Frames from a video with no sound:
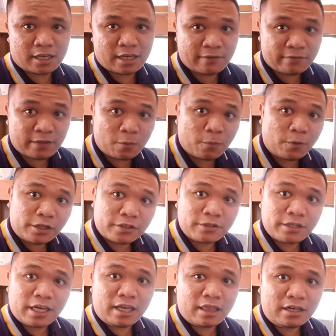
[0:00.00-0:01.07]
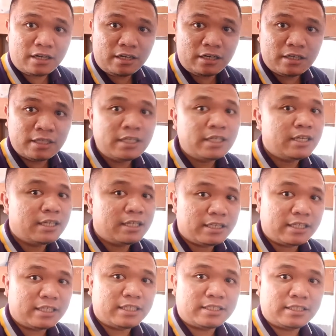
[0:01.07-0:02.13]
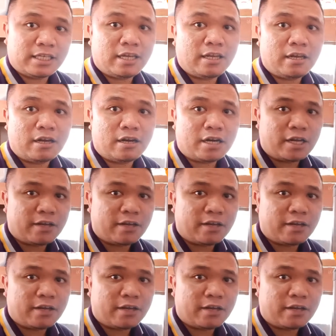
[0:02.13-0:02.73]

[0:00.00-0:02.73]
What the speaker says: If they work together, that is singular.